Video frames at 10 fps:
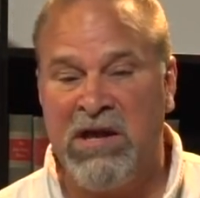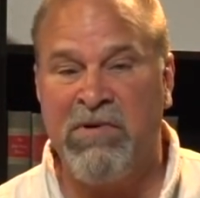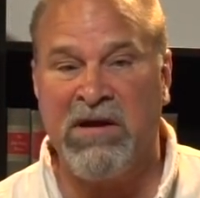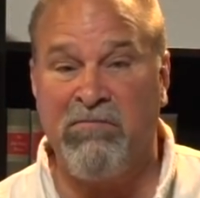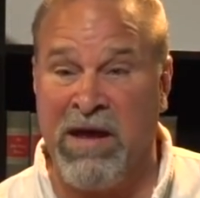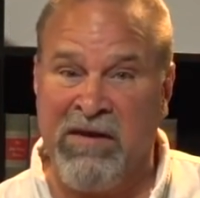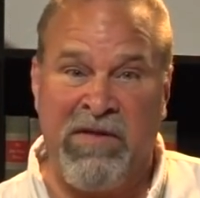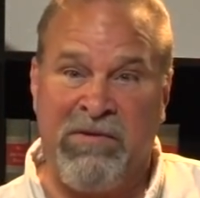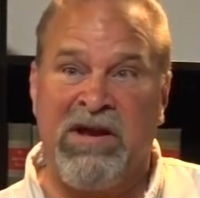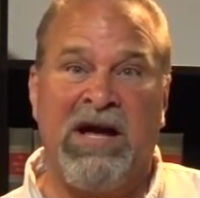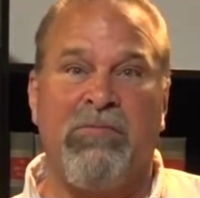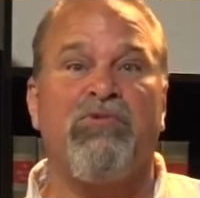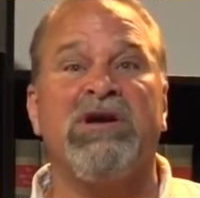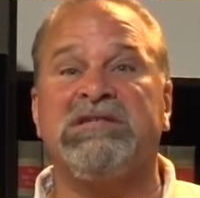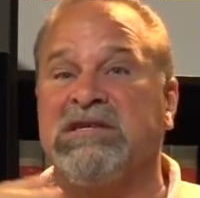but many of them denied the
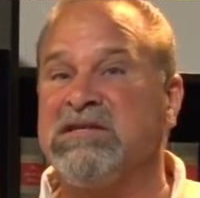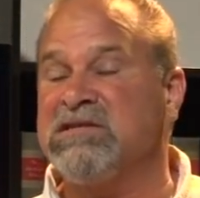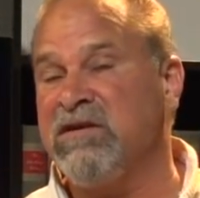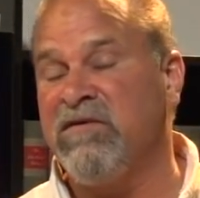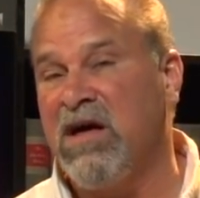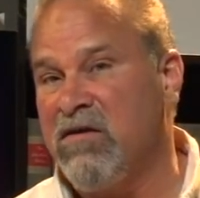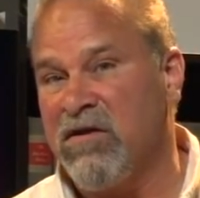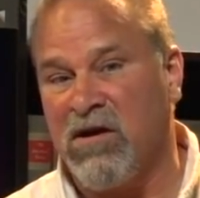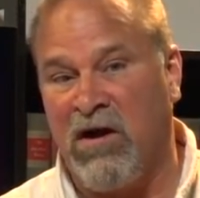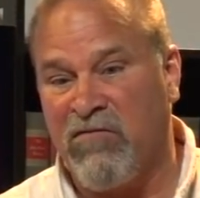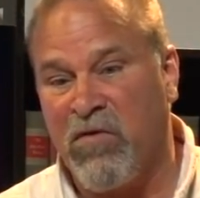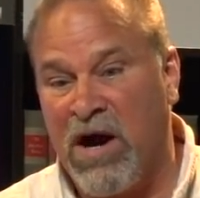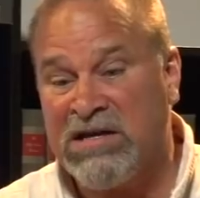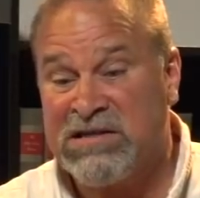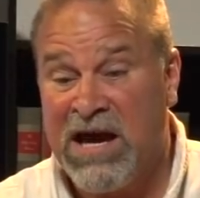preexistence of
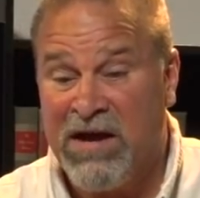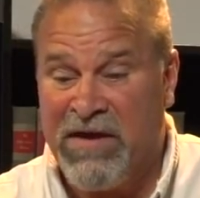Christ.